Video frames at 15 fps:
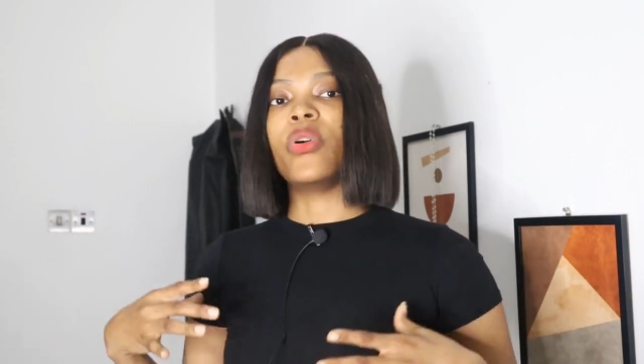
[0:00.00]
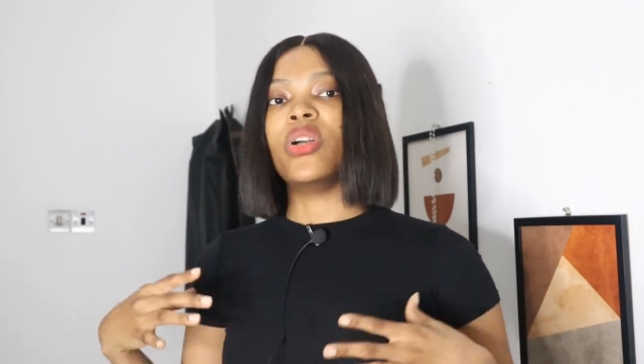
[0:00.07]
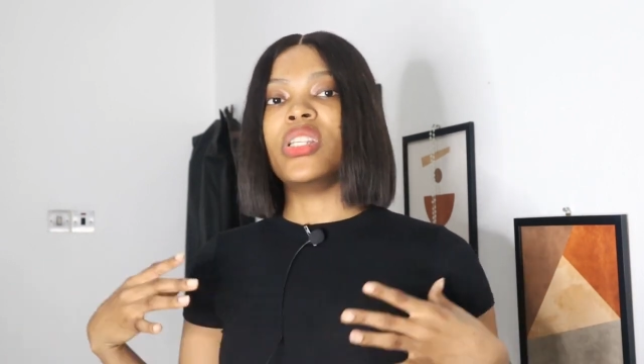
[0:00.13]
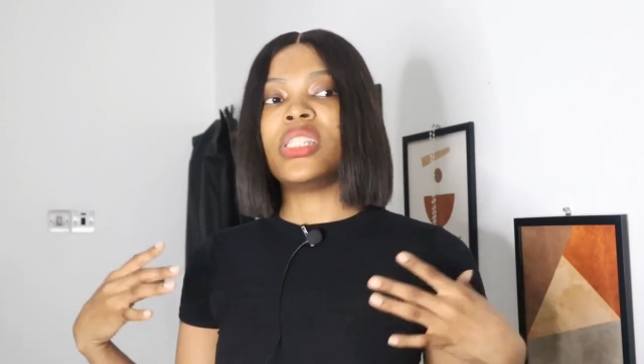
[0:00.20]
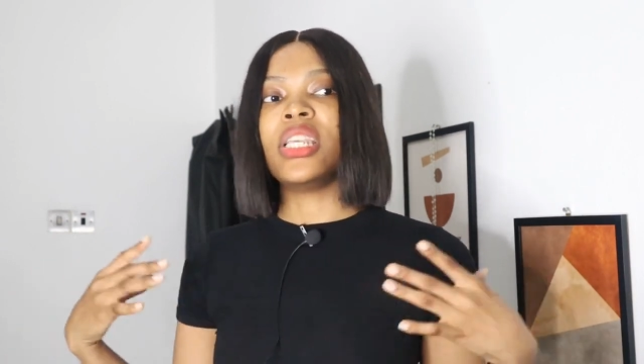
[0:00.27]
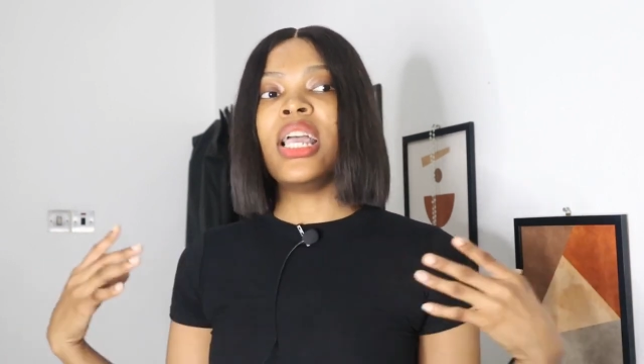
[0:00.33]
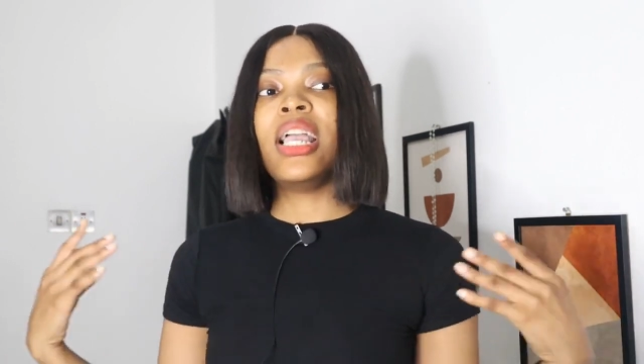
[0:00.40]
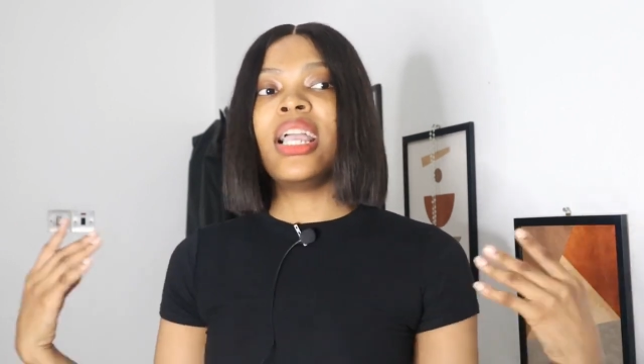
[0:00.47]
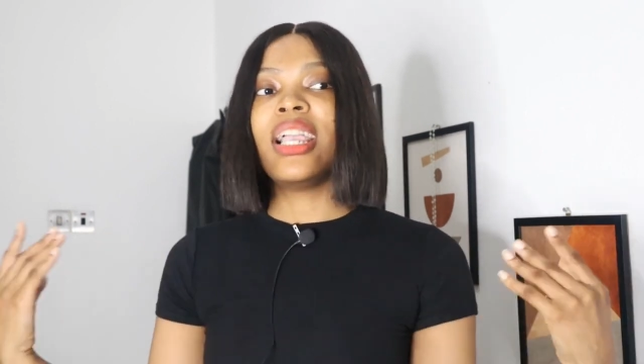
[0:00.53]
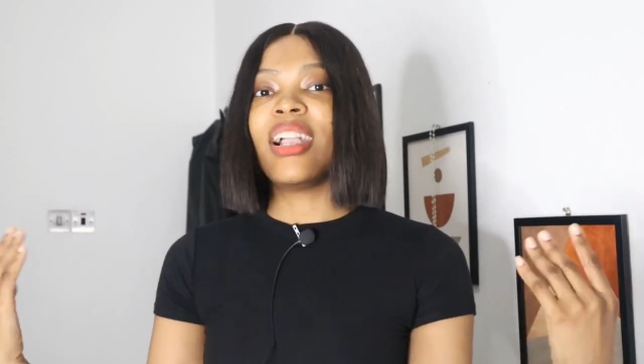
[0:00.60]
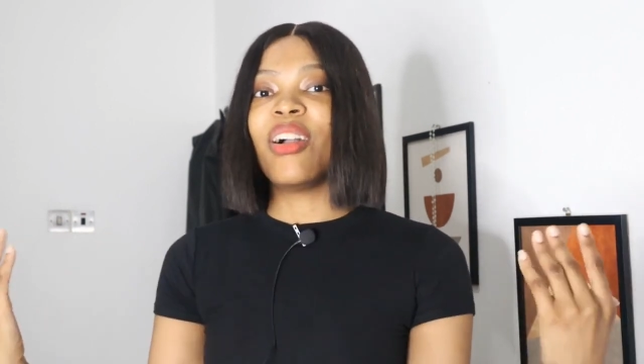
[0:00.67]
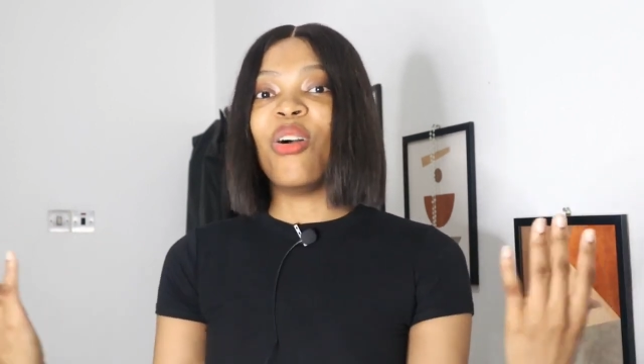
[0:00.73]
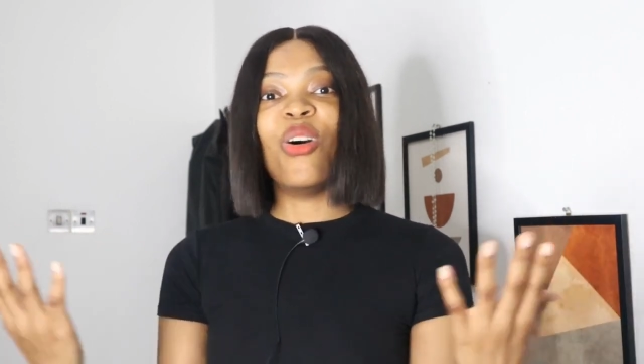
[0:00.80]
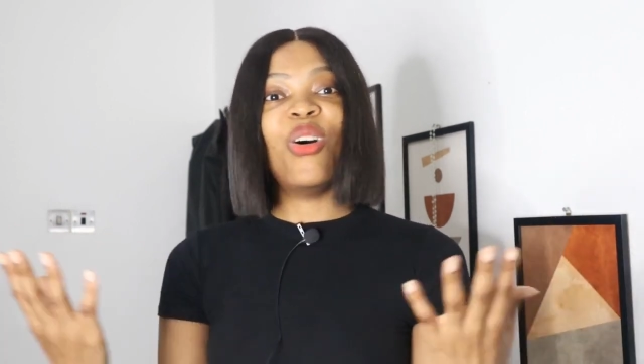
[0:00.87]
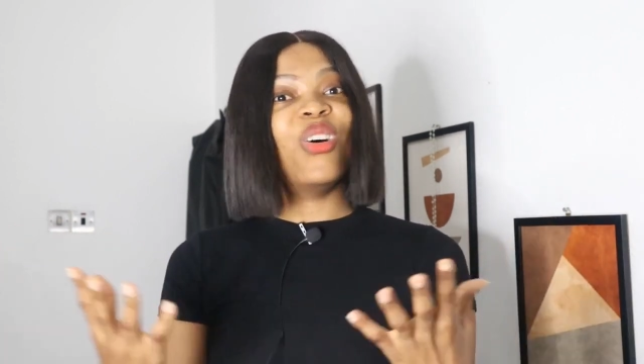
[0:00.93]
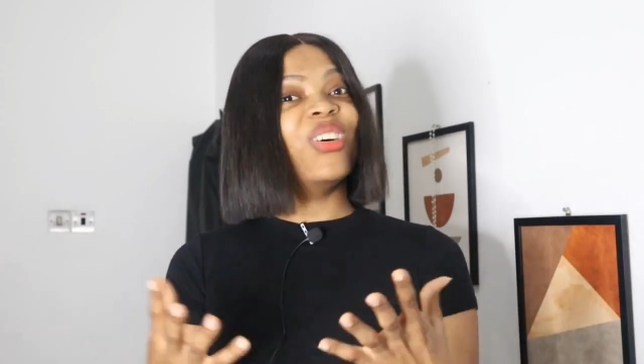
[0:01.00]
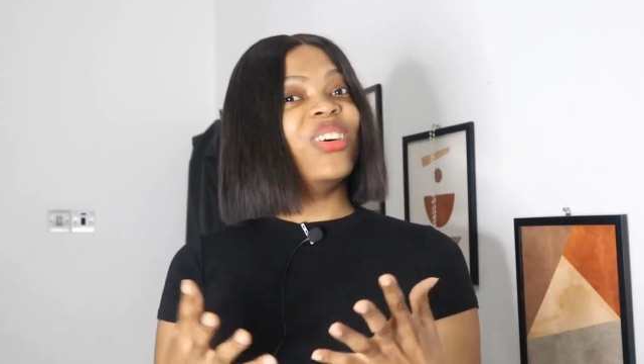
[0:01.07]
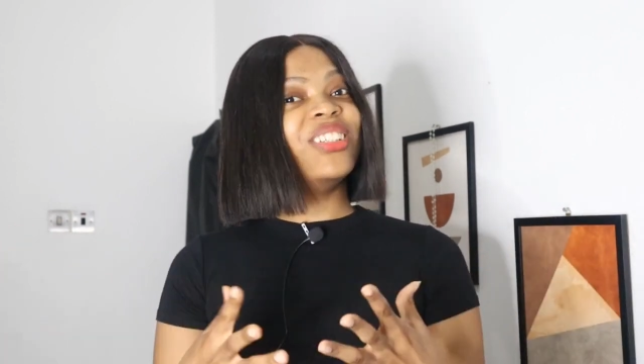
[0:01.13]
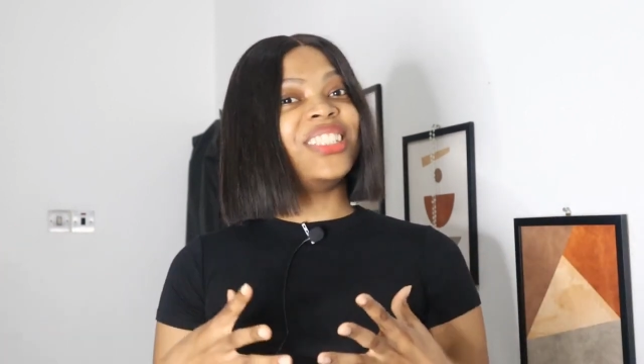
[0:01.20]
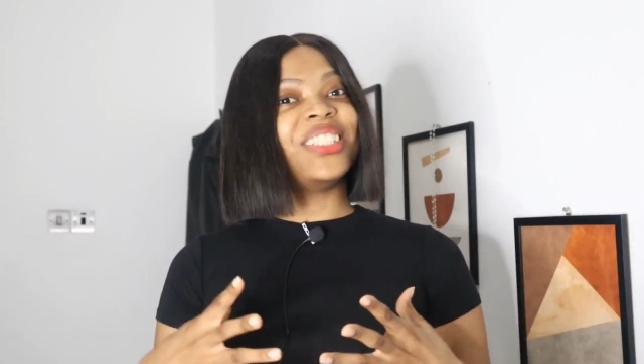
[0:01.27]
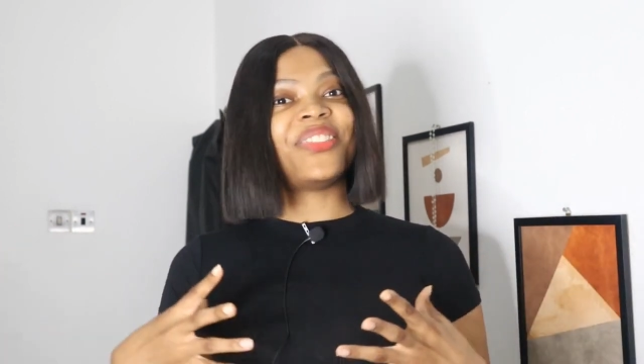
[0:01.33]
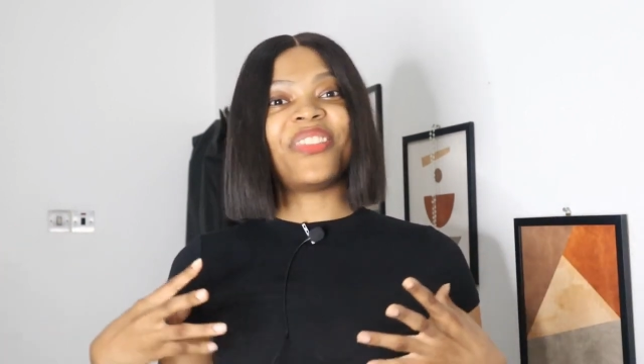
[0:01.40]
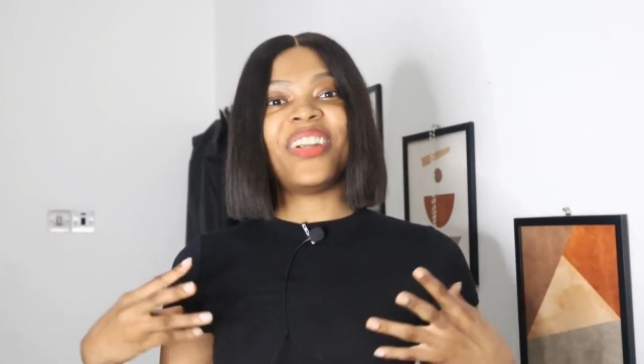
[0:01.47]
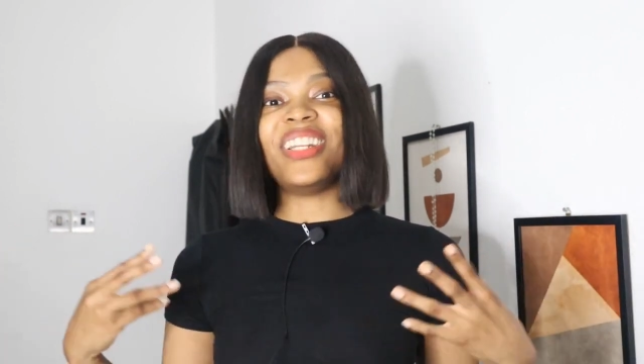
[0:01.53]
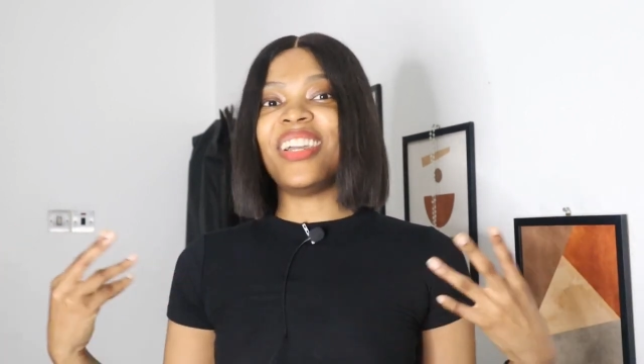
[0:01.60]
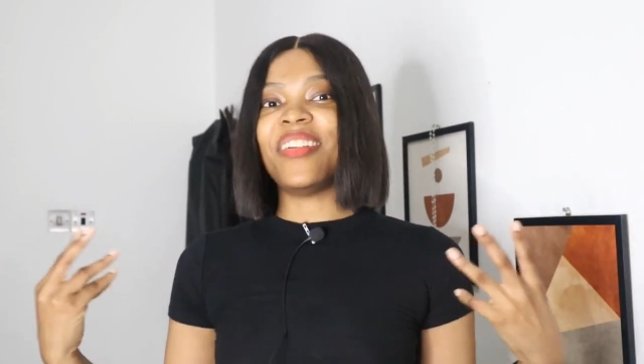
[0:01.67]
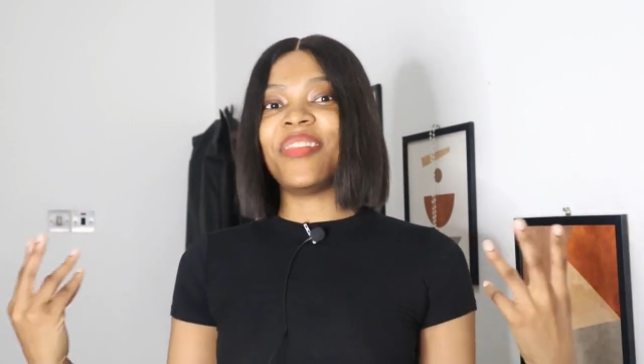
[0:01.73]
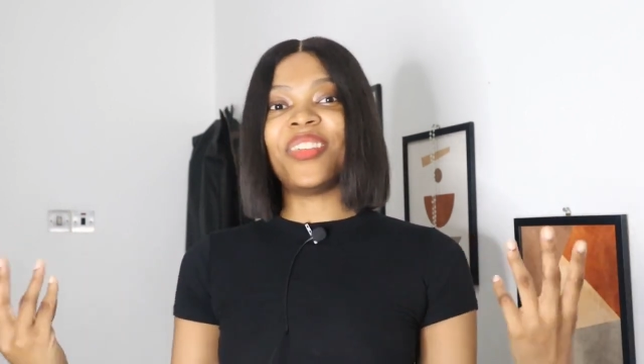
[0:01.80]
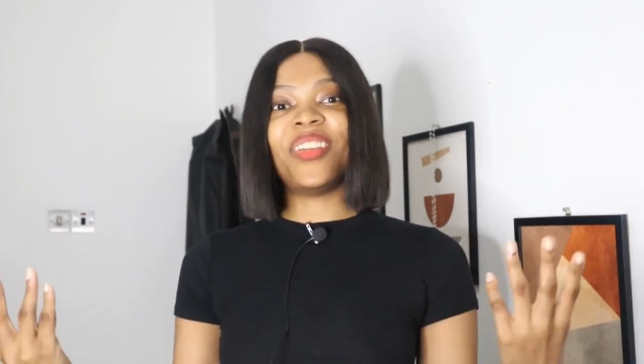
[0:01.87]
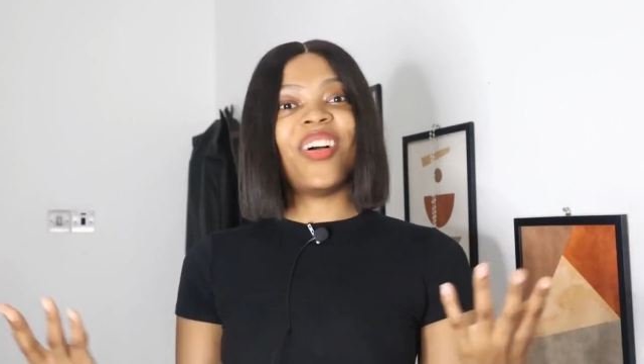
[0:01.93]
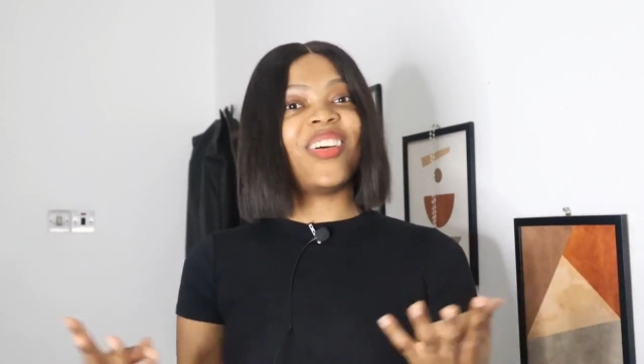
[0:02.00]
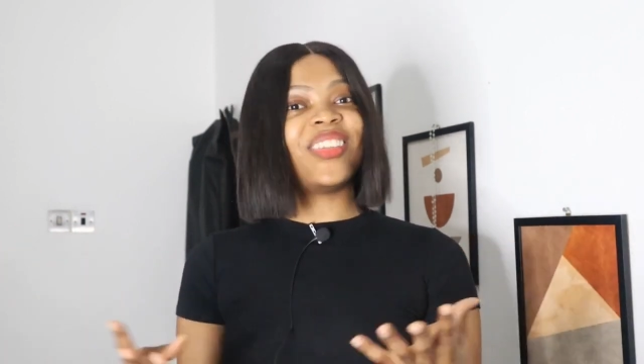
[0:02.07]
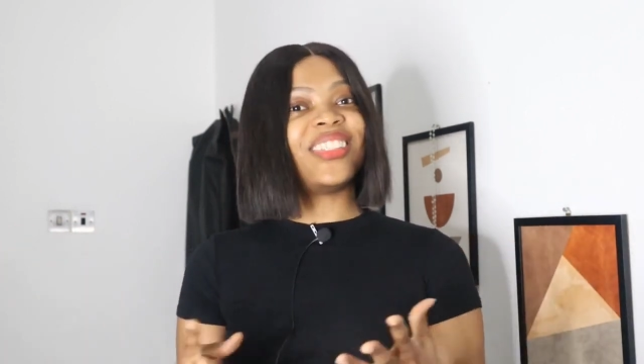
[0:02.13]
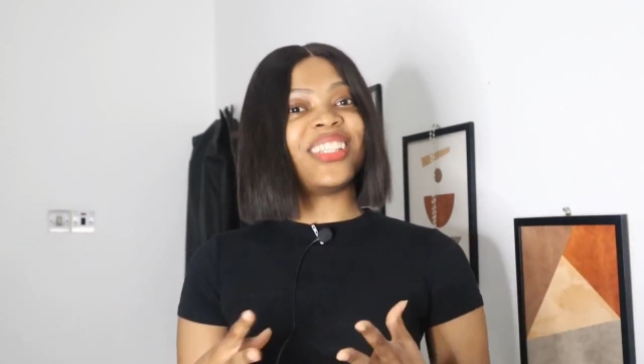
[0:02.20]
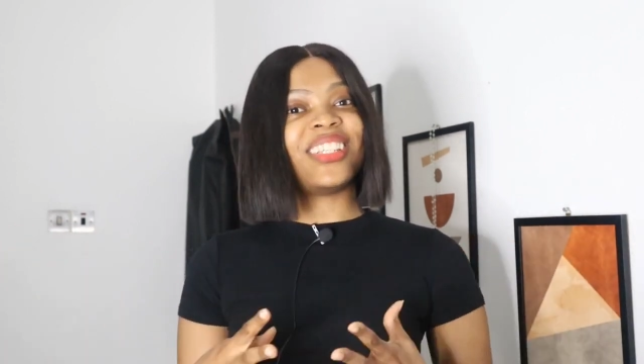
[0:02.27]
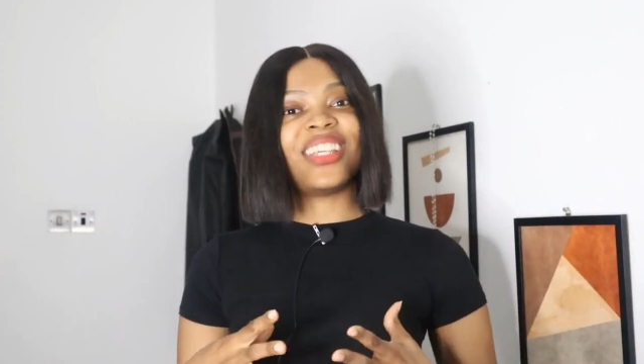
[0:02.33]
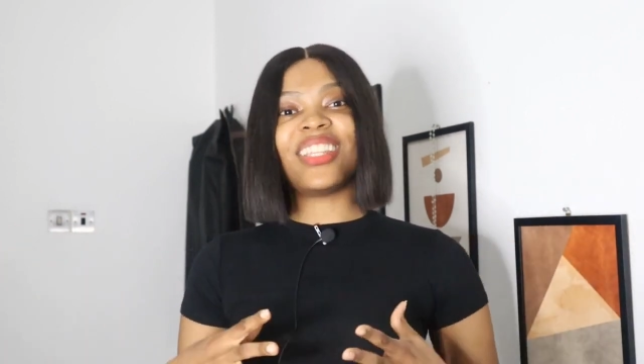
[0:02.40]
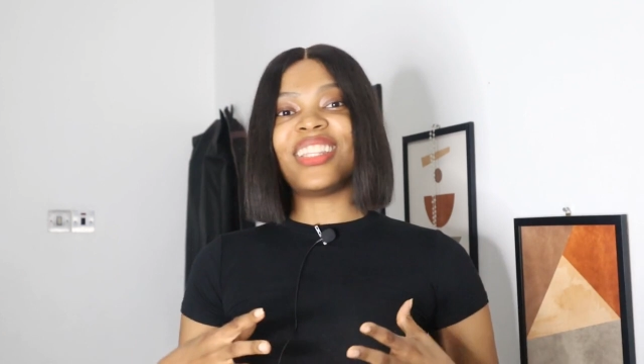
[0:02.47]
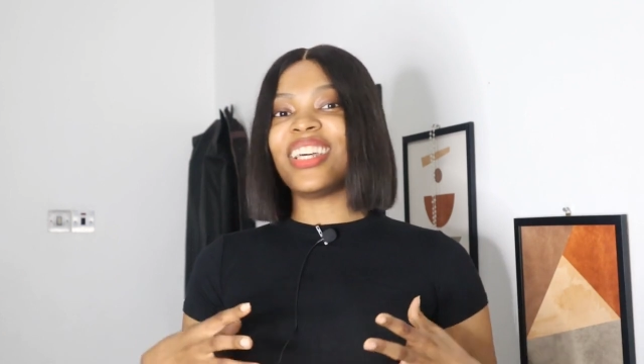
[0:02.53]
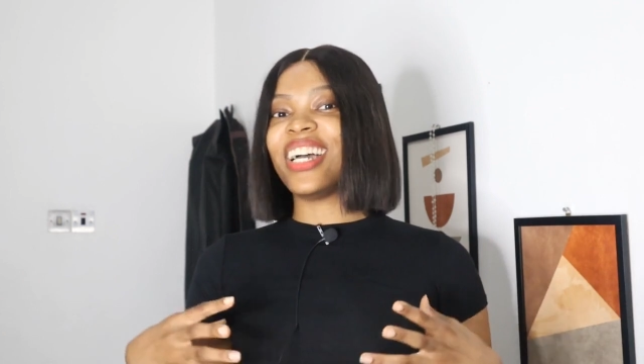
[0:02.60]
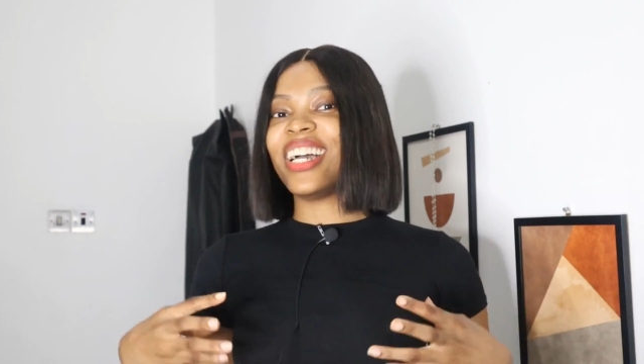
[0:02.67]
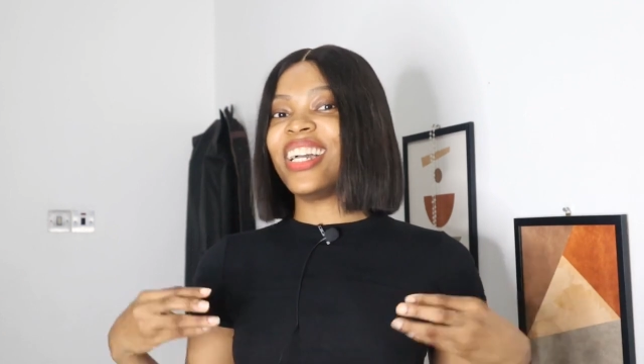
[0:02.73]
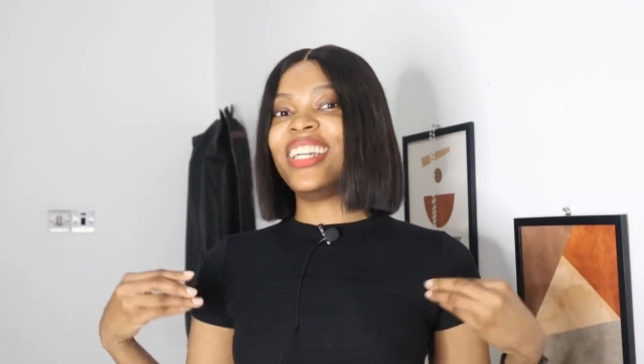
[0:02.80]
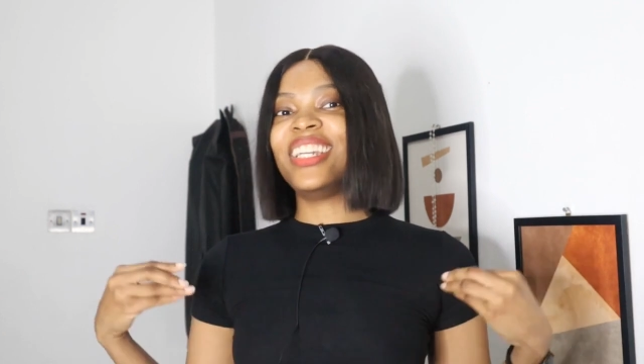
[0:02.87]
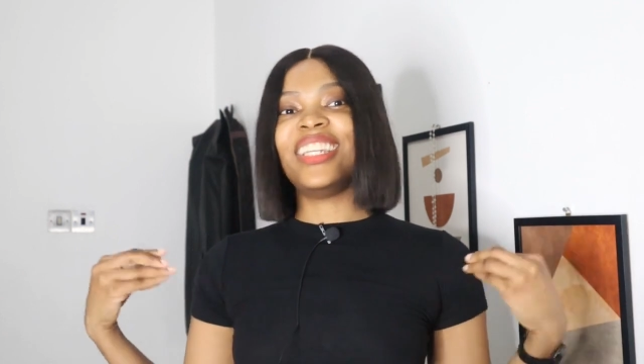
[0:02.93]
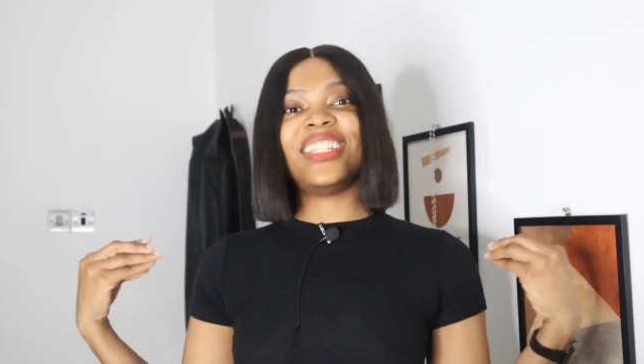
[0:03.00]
was a whole different level altogether.